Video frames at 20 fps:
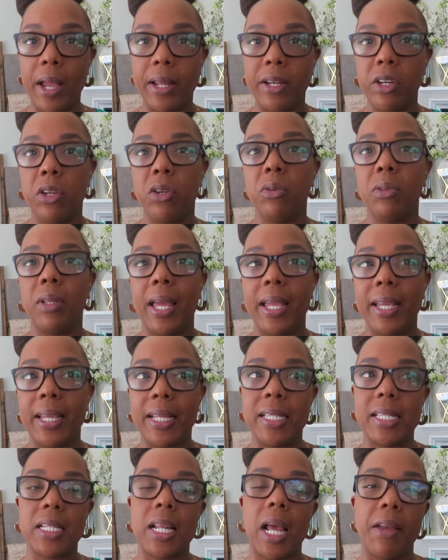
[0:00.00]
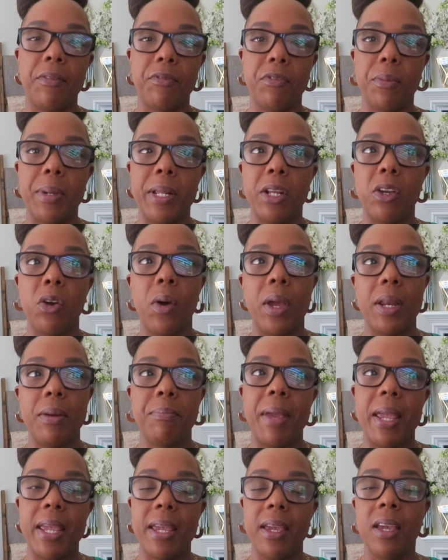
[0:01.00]
I knew like it's time for me to go ahead
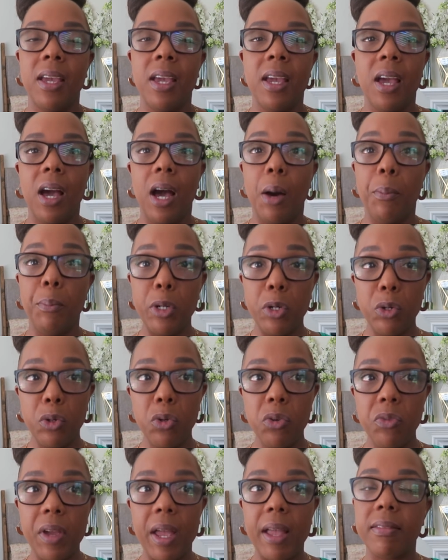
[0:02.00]
and make a move,